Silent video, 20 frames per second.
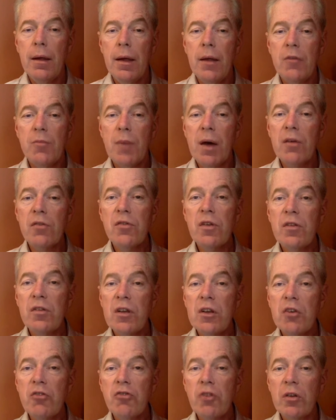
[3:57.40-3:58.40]
His master's
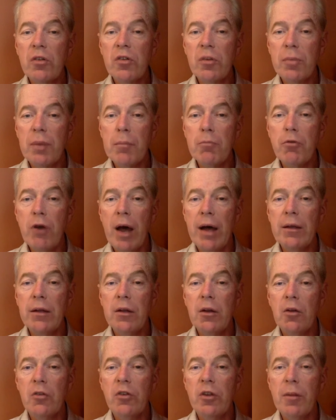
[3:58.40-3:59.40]
initials had been
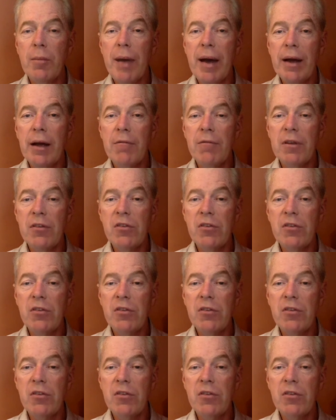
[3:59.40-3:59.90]
branded onto the back of